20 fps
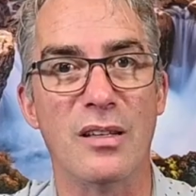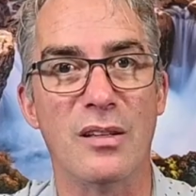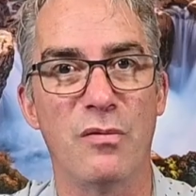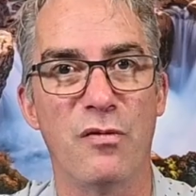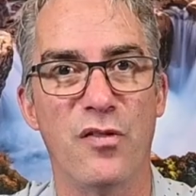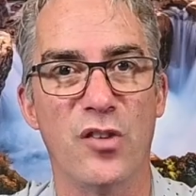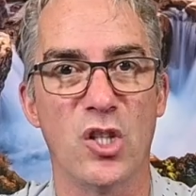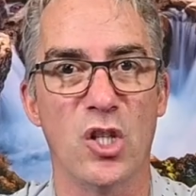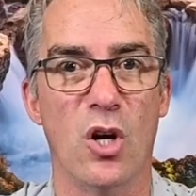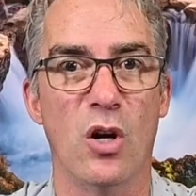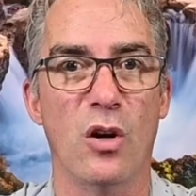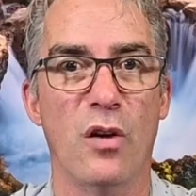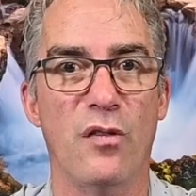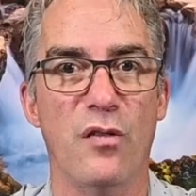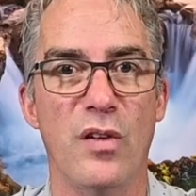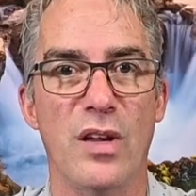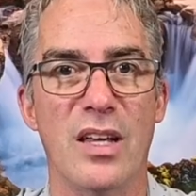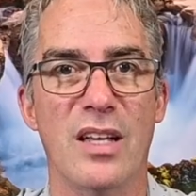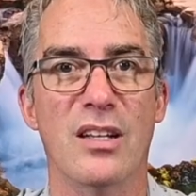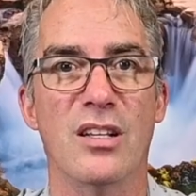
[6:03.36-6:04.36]

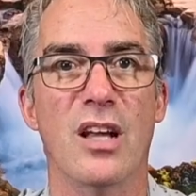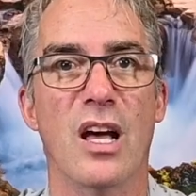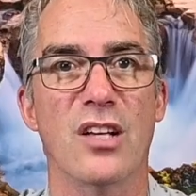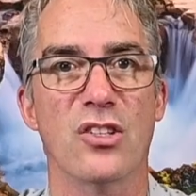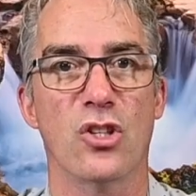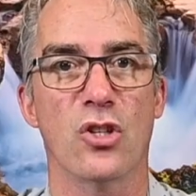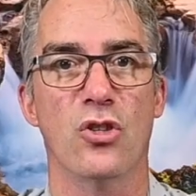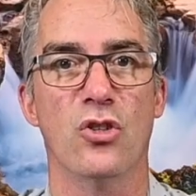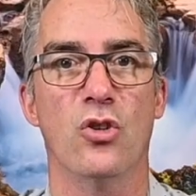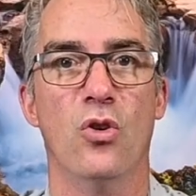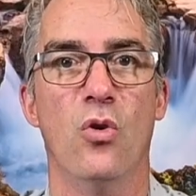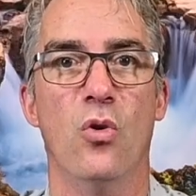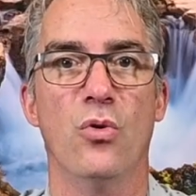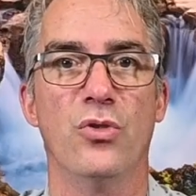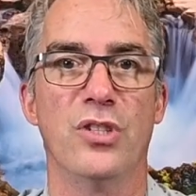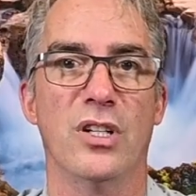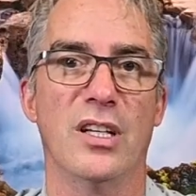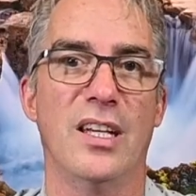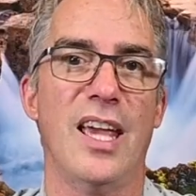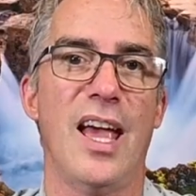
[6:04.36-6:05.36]
photography and as a tool
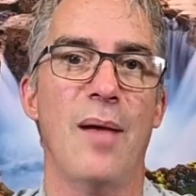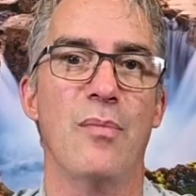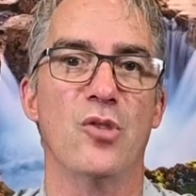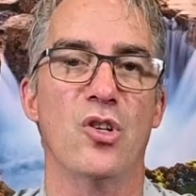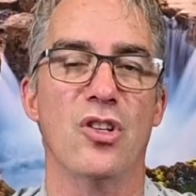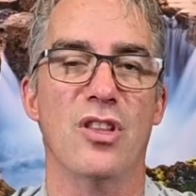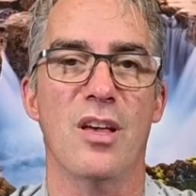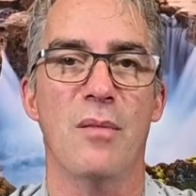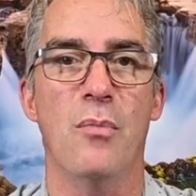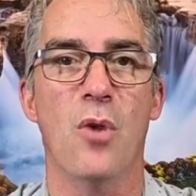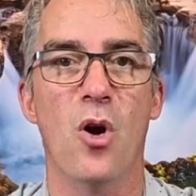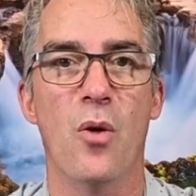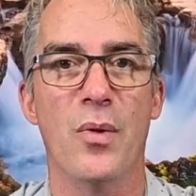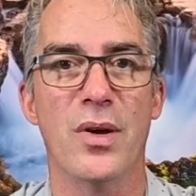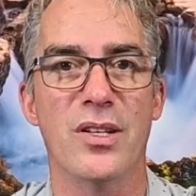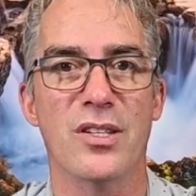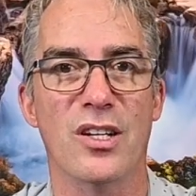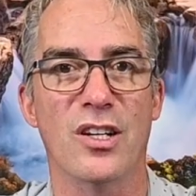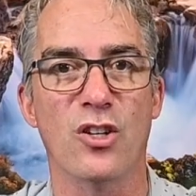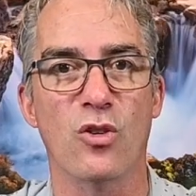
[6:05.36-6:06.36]
to capture their
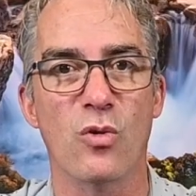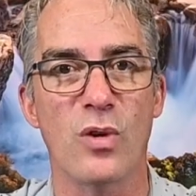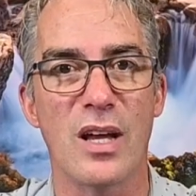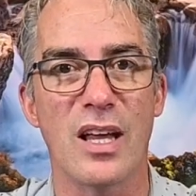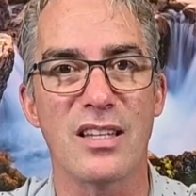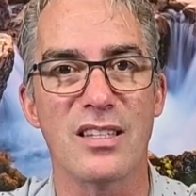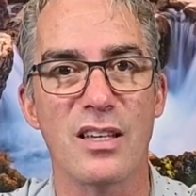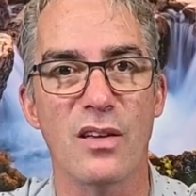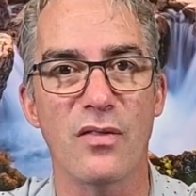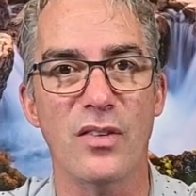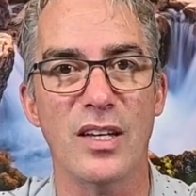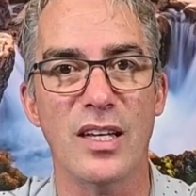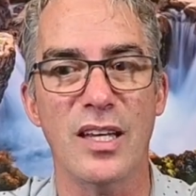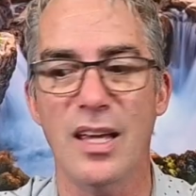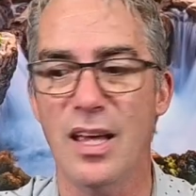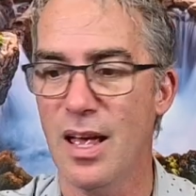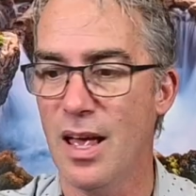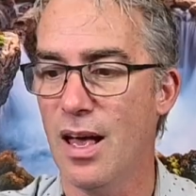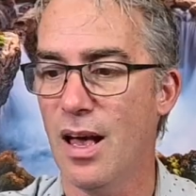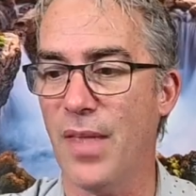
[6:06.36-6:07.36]
moments and creativity.
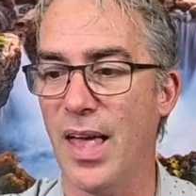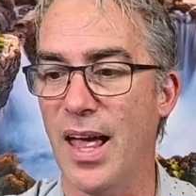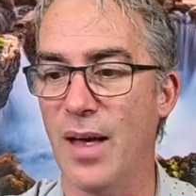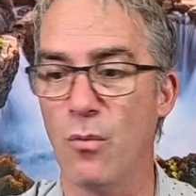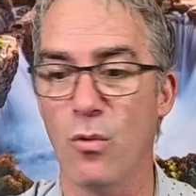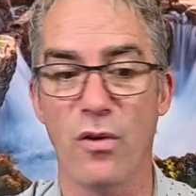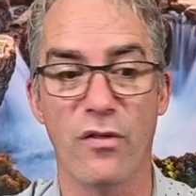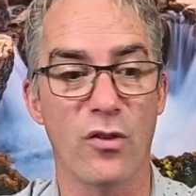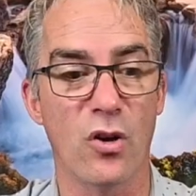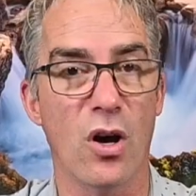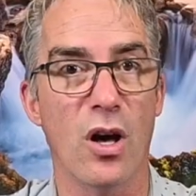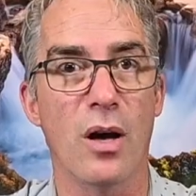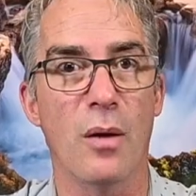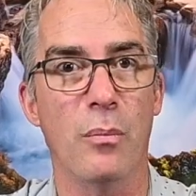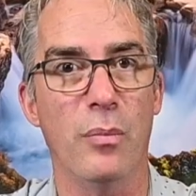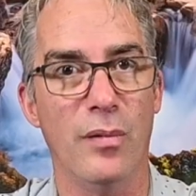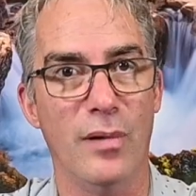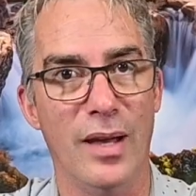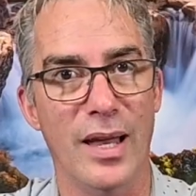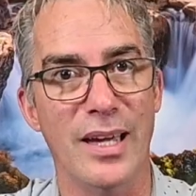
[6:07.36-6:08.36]
And we've
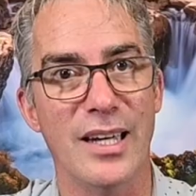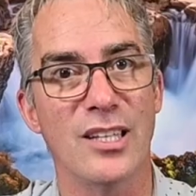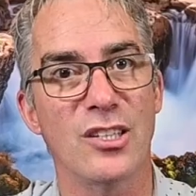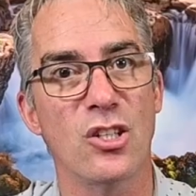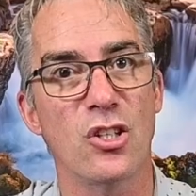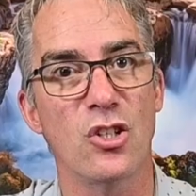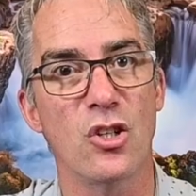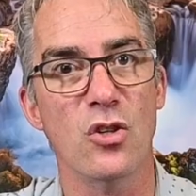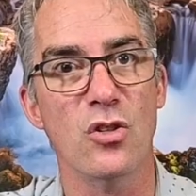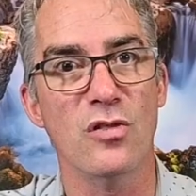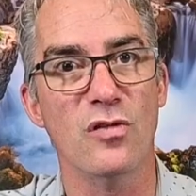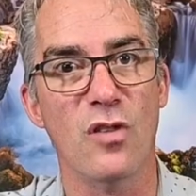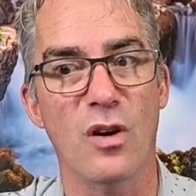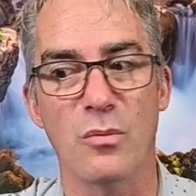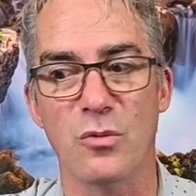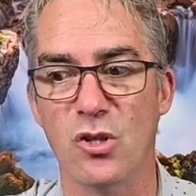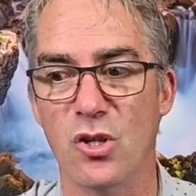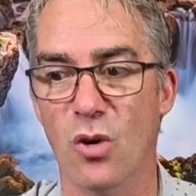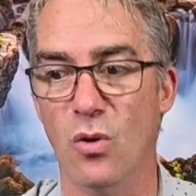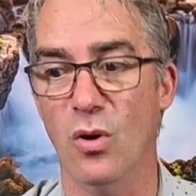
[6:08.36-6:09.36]
got plenty to choose
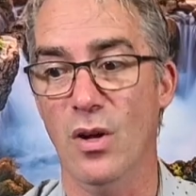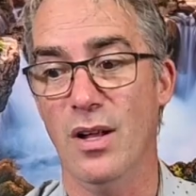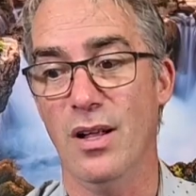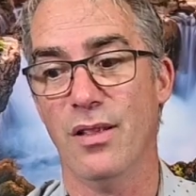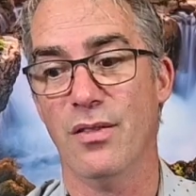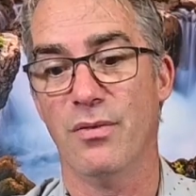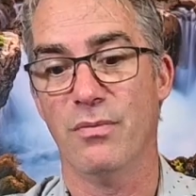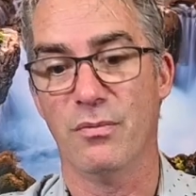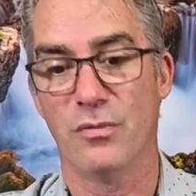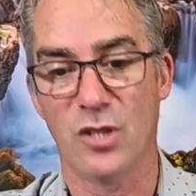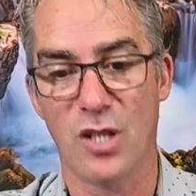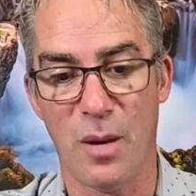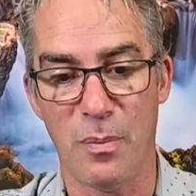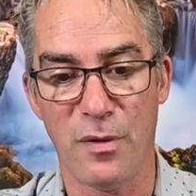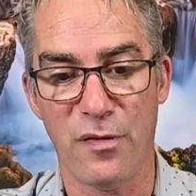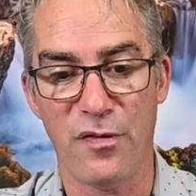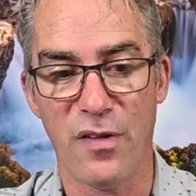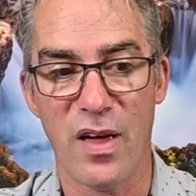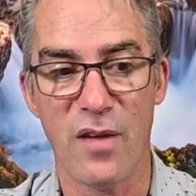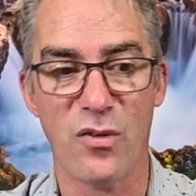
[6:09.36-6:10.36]
from. So couple
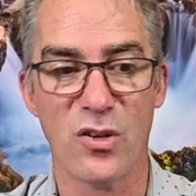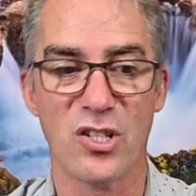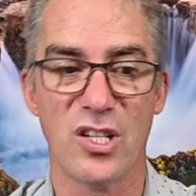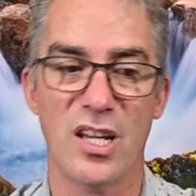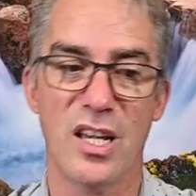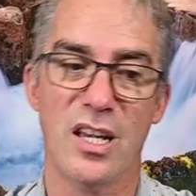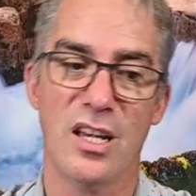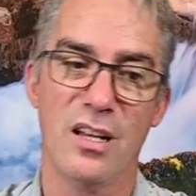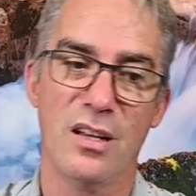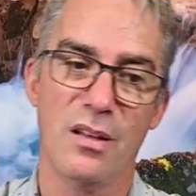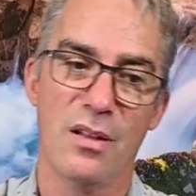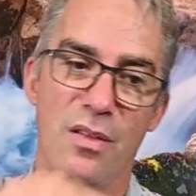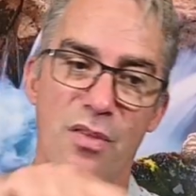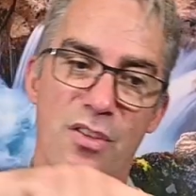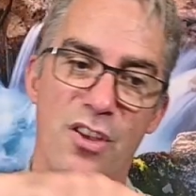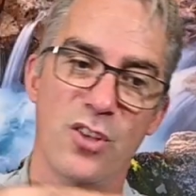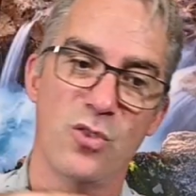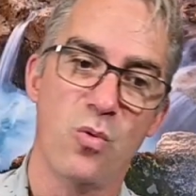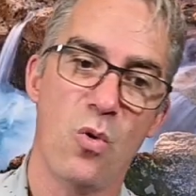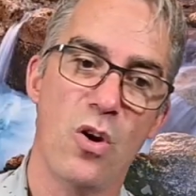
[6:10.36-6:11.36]
of favorites here.
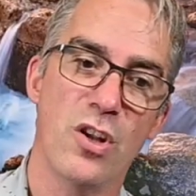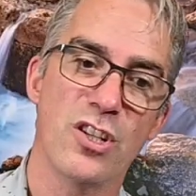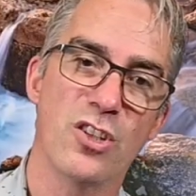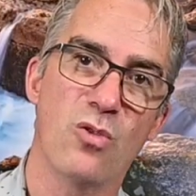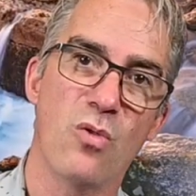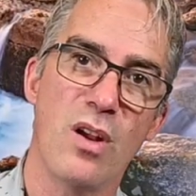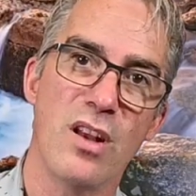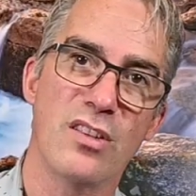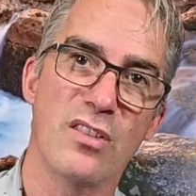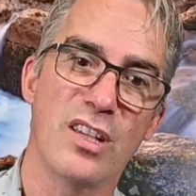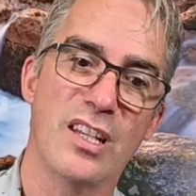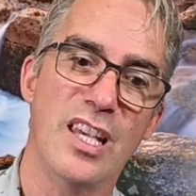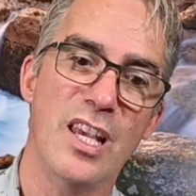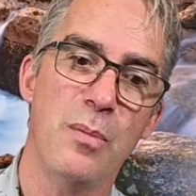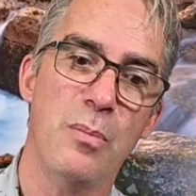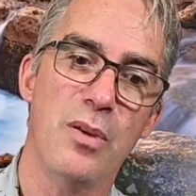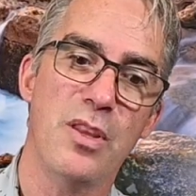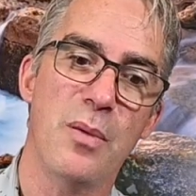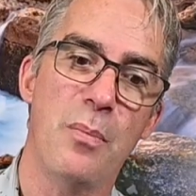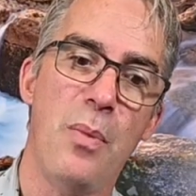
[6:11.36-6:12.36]
This one is great to
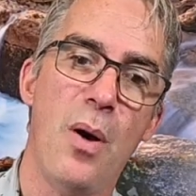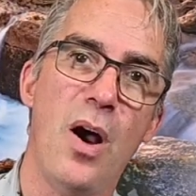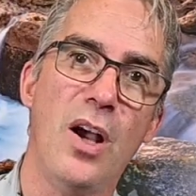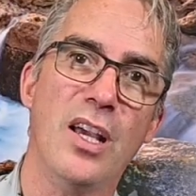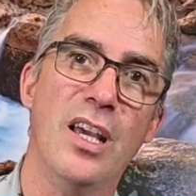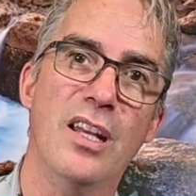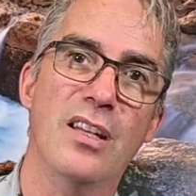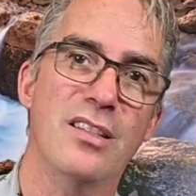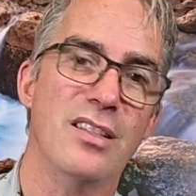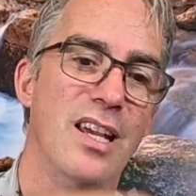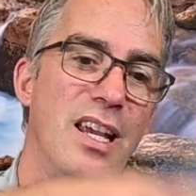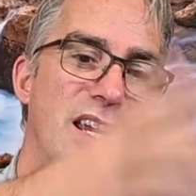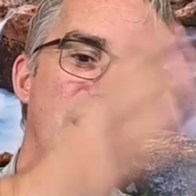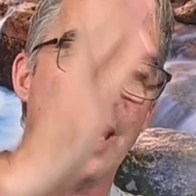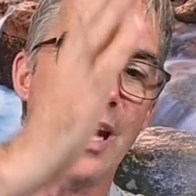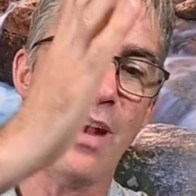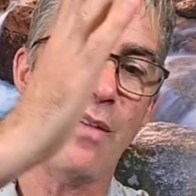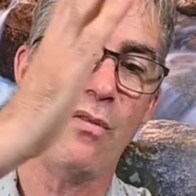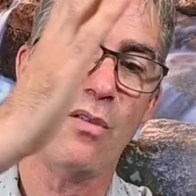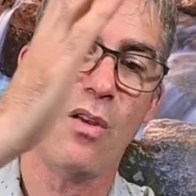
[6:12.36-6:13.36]
keep in the pocket, take
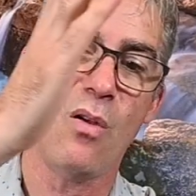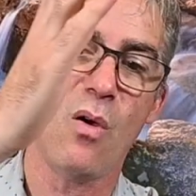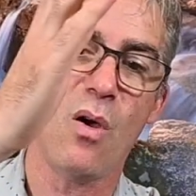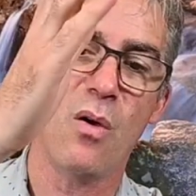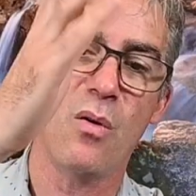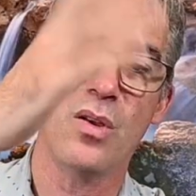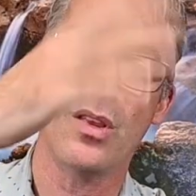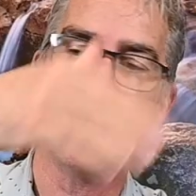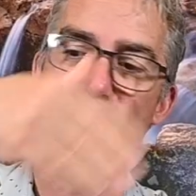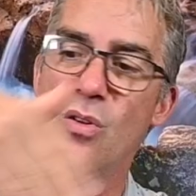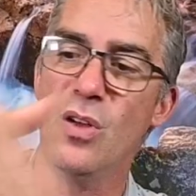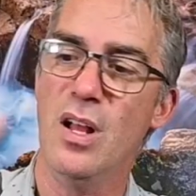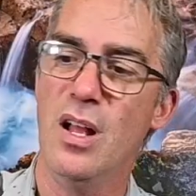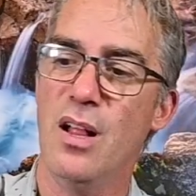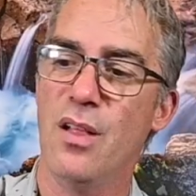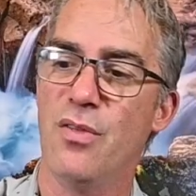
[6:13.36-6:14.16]
it everywhere with you.